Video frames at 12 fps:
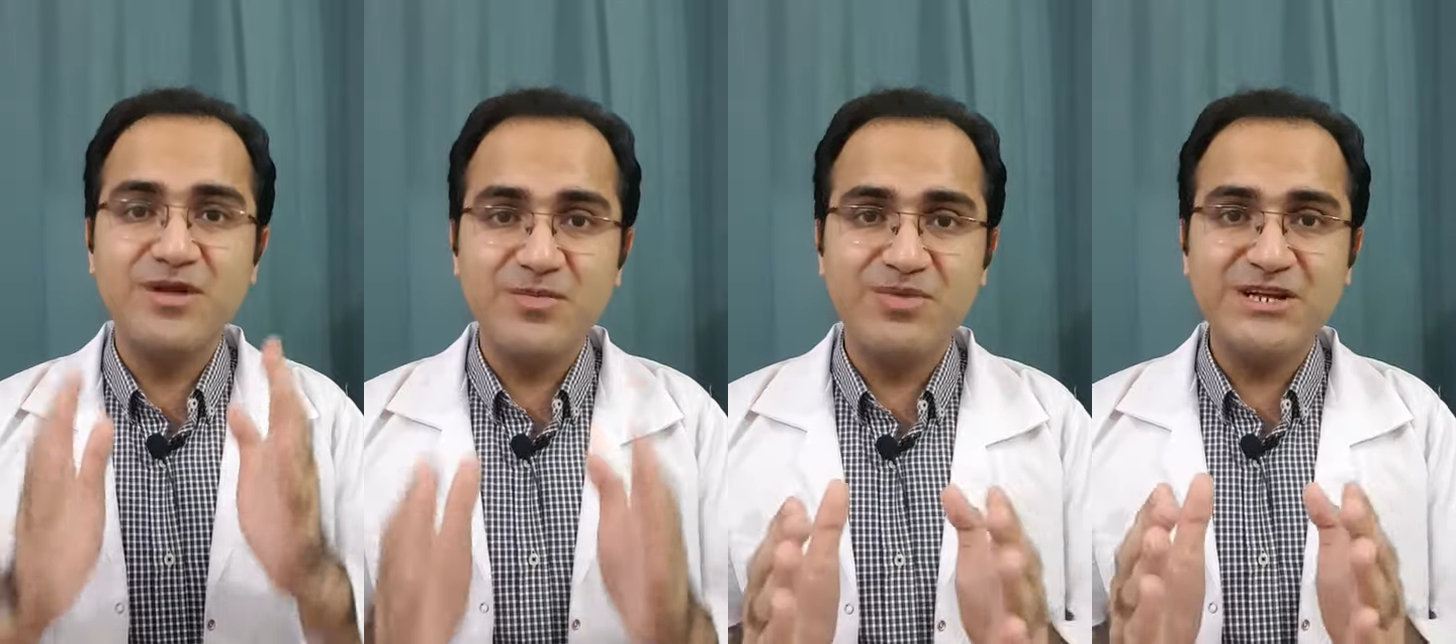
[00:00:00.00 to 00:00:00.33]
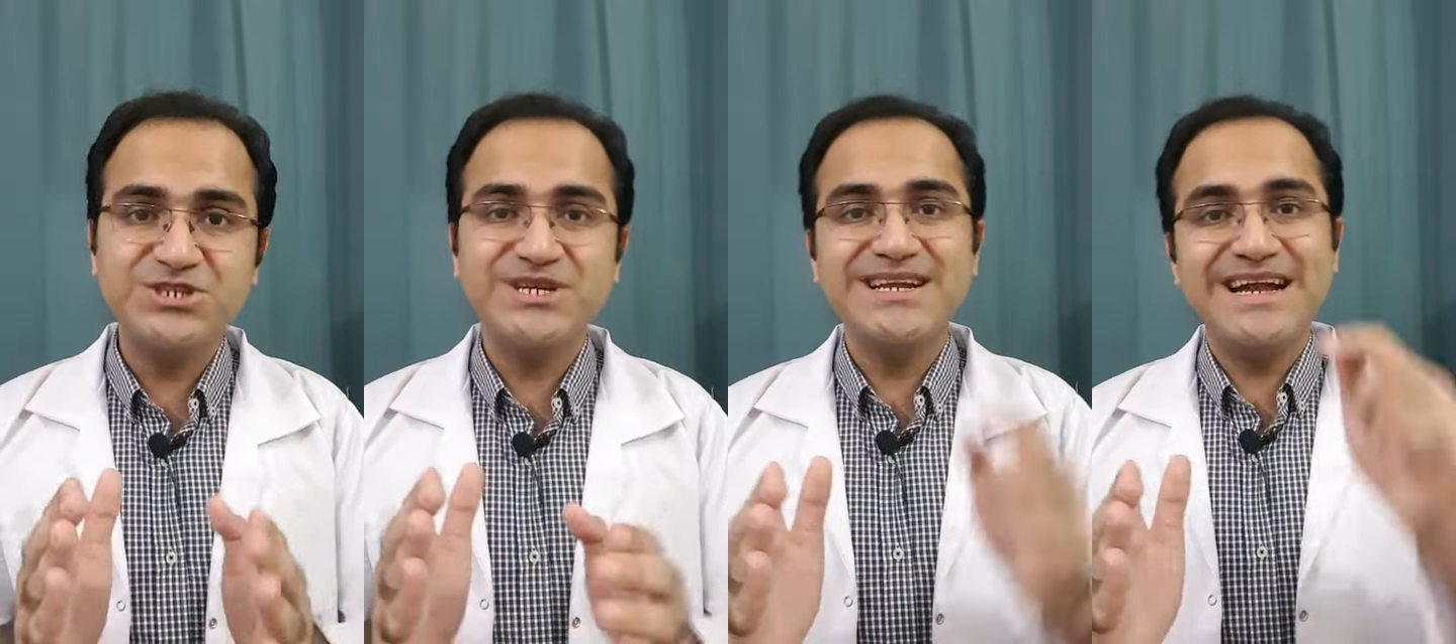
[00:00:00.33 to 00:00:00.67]

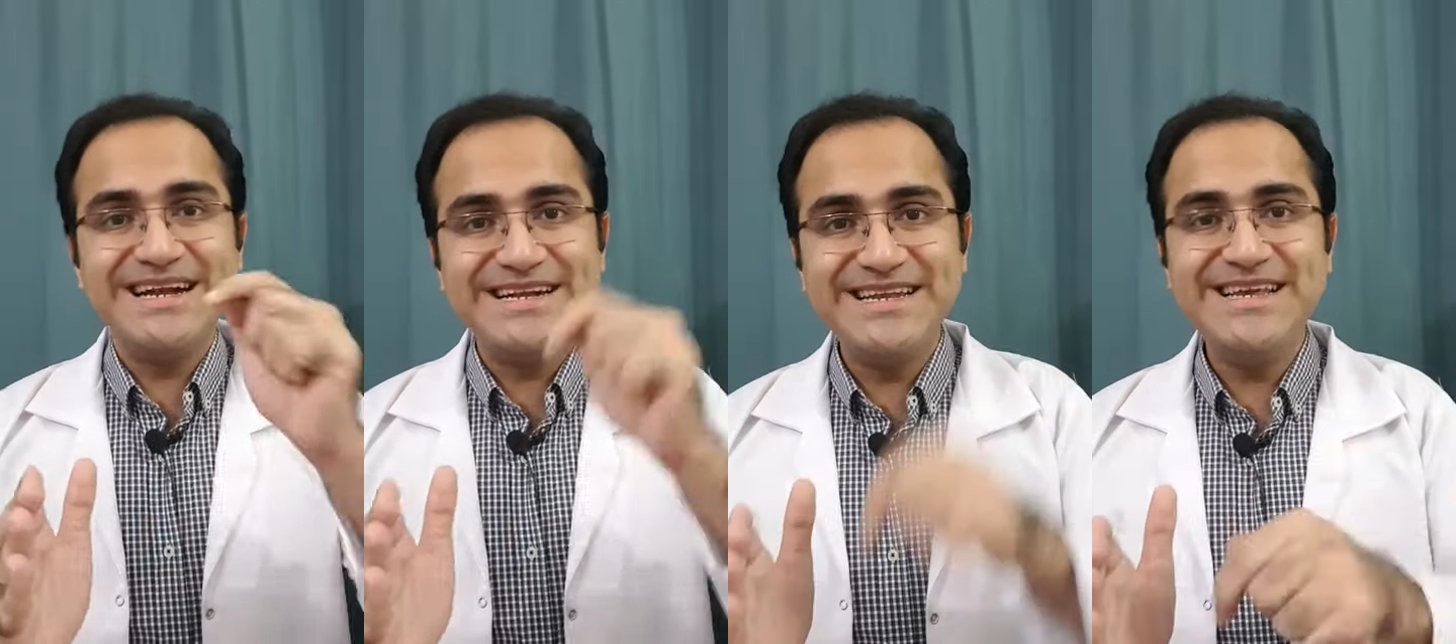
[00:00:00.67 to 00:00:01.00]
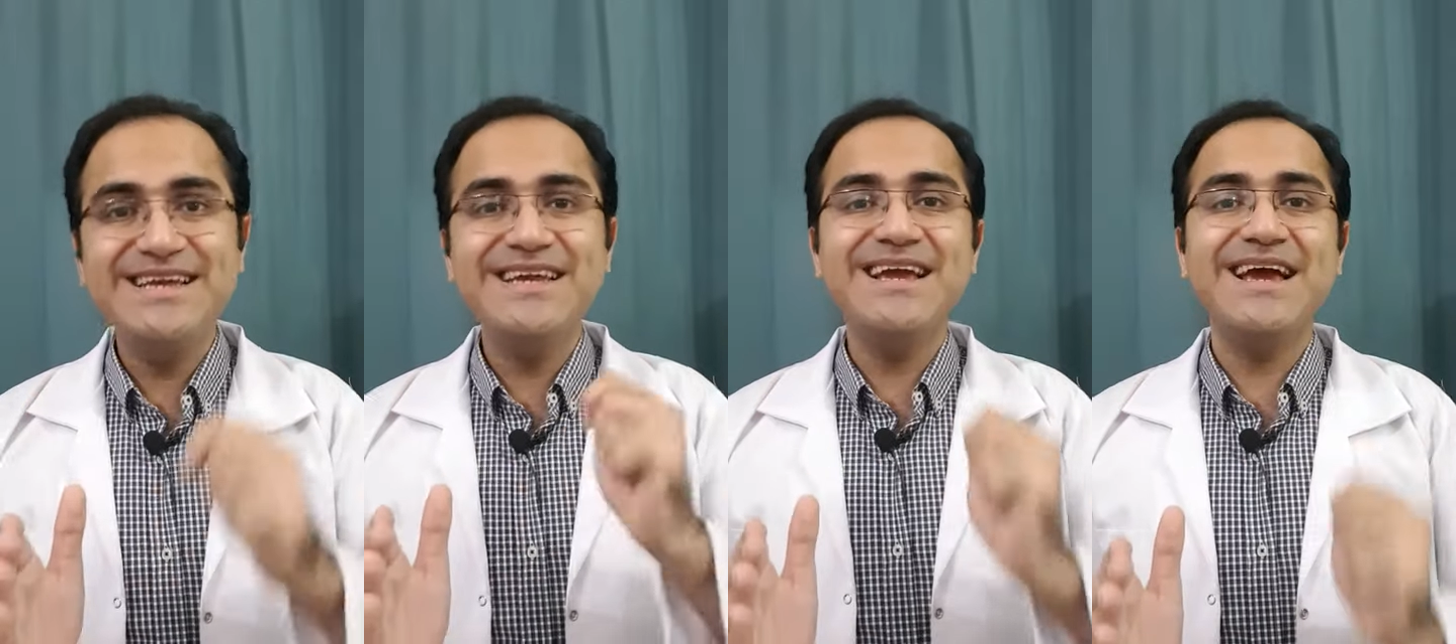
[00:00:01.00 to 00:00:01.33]
depression and
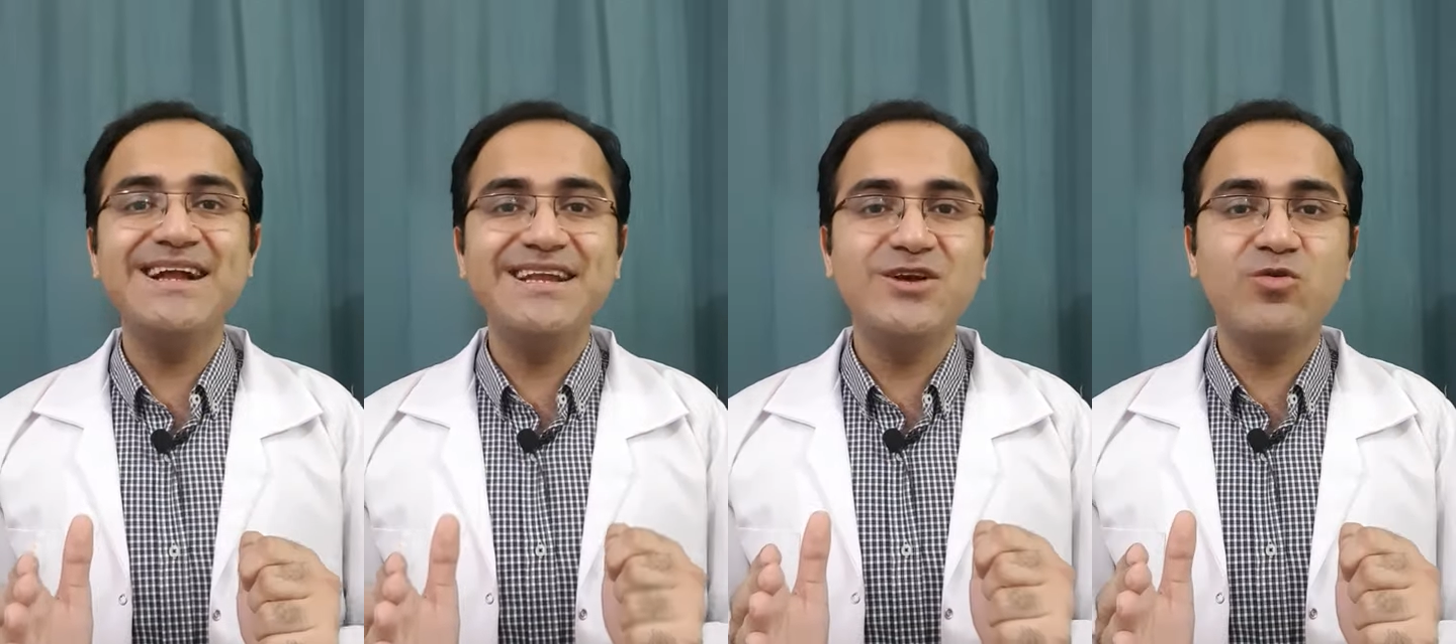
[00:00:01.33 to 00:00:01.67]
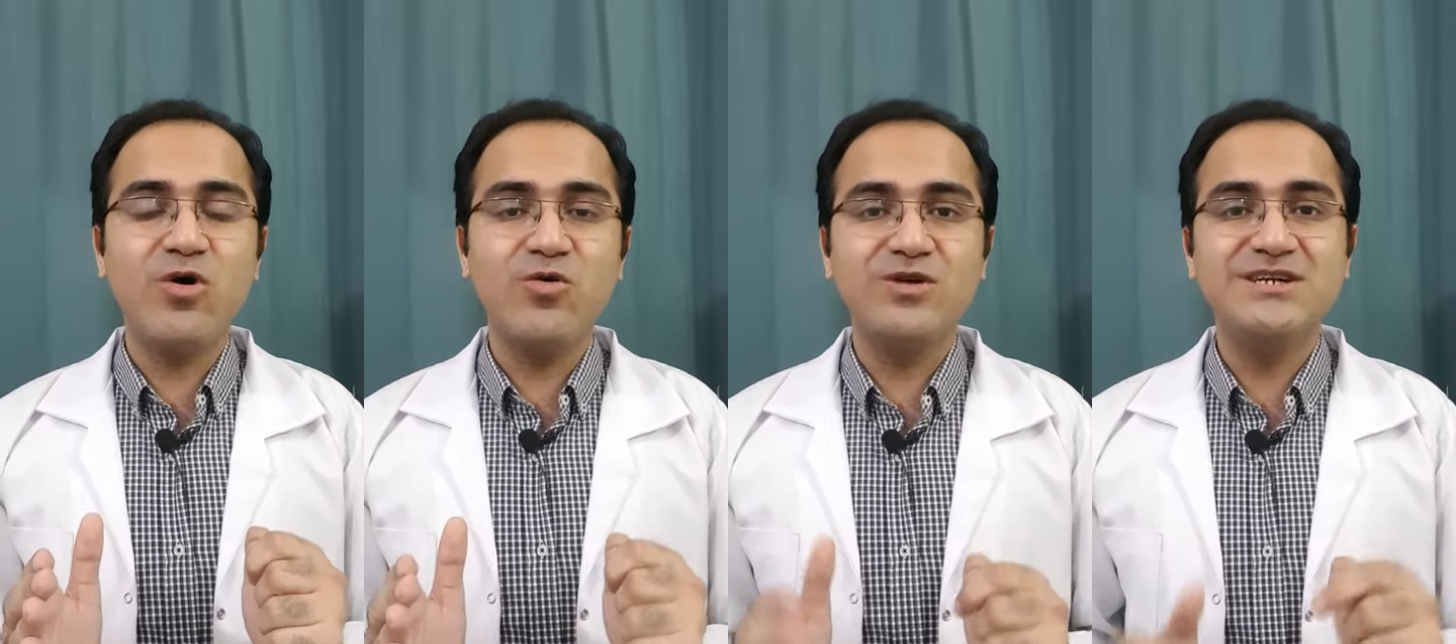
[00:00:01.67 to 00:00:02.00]
taking
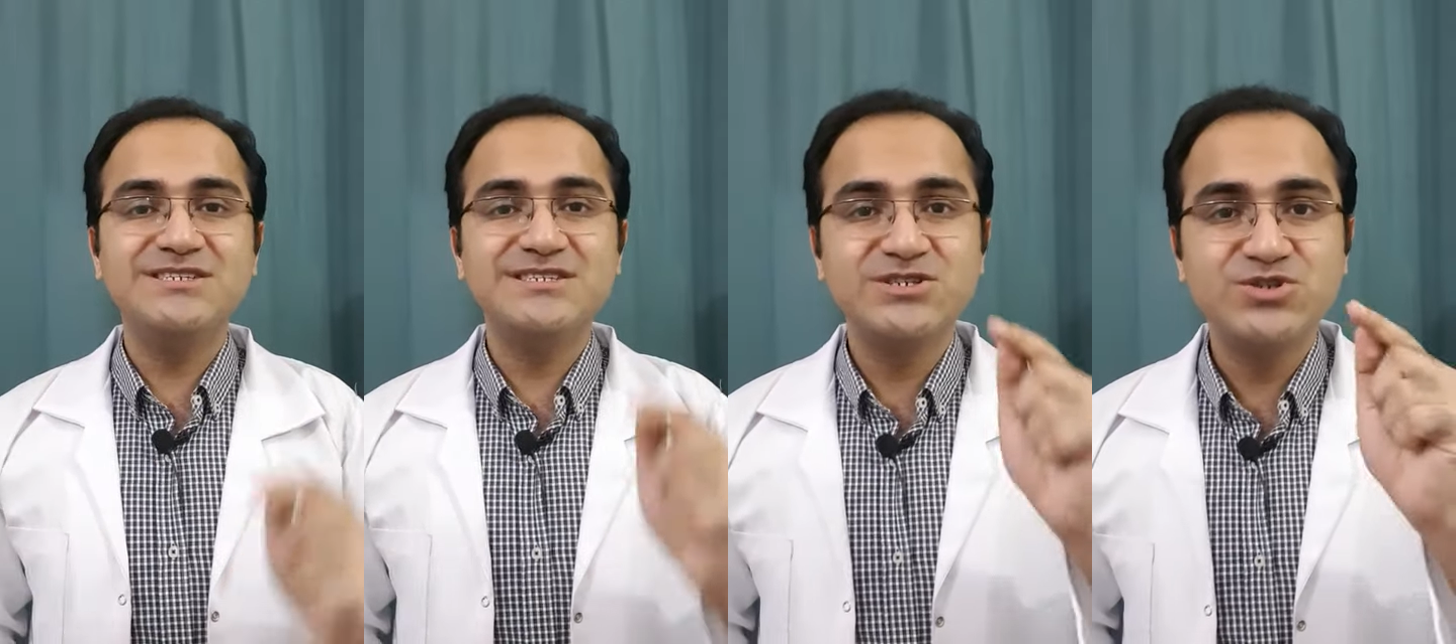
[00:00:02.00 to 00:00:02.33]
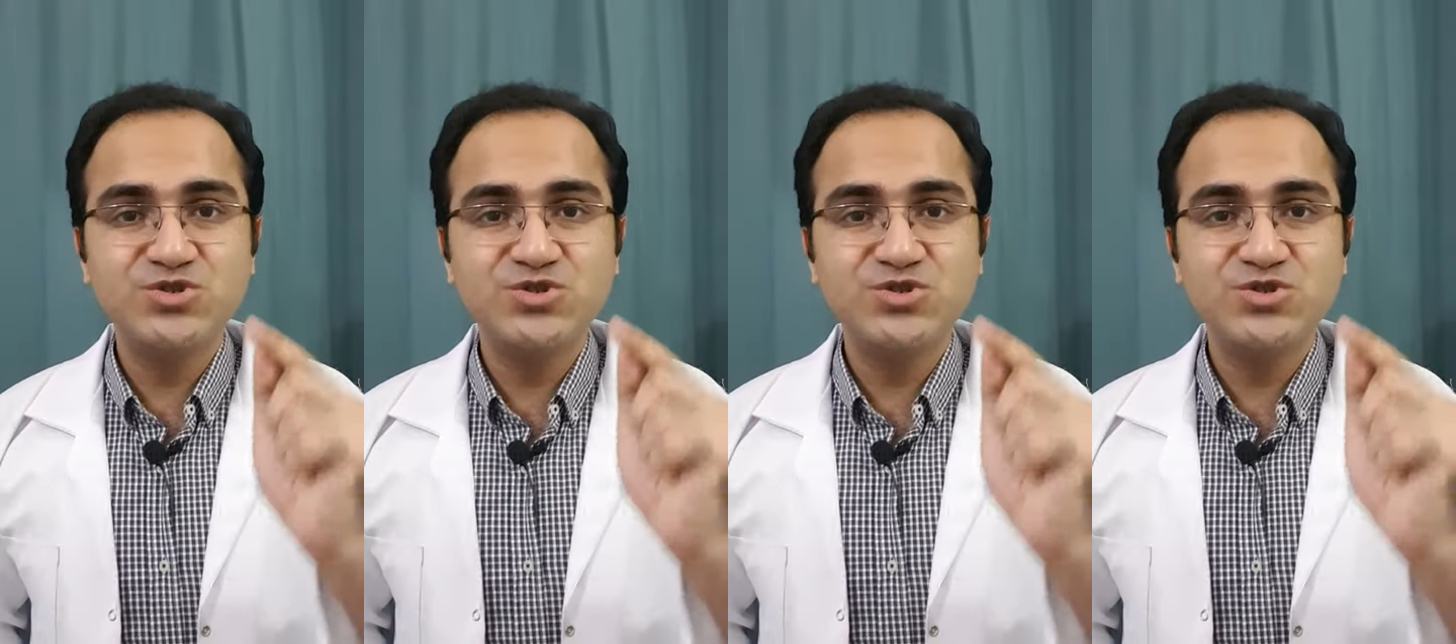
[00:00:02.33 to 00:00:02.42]
anticoagulants